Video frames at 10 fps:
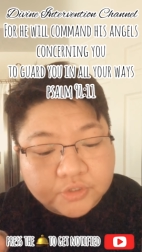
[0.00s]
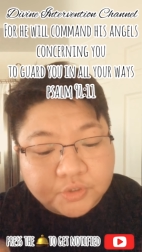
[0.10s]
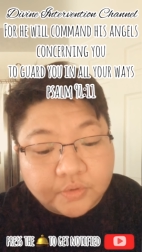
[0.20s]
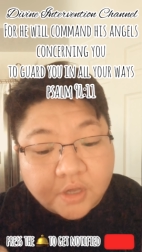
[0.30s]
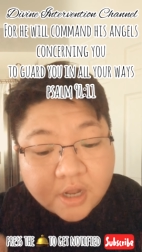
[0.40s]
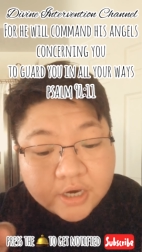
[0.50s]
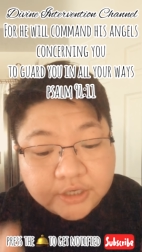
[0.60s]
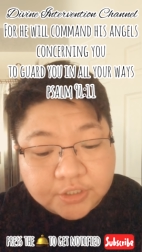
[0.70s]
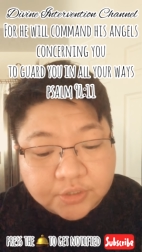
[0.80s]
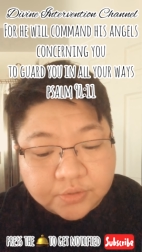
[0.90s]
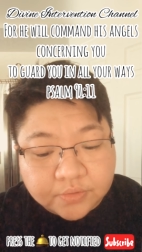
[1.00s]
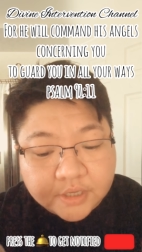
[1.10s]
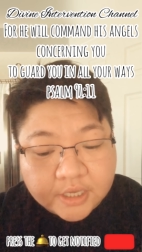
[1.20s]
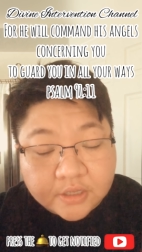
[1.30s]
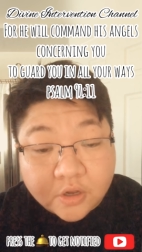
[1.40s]
to guard you
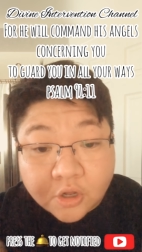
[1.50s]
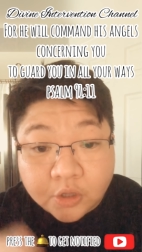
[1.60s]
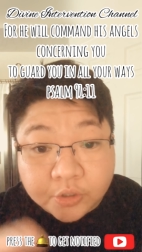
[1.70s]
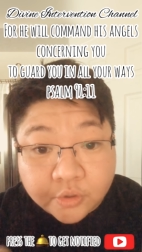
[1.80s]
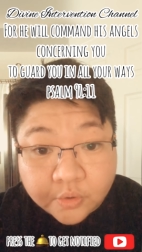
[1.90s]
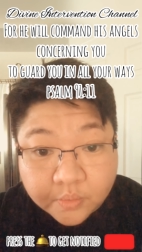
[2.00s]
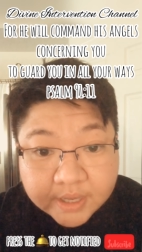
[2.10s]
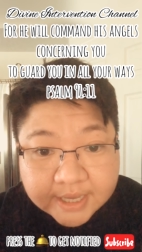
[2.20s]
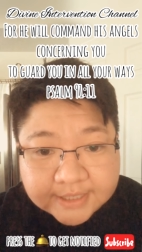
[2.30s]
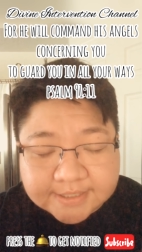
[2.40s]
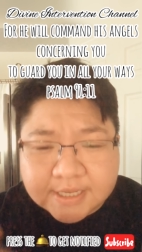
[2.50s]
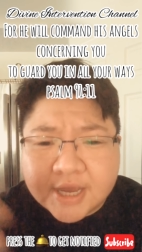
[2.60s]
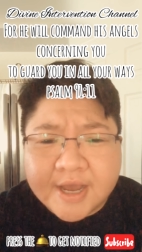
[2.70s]
in all your ways.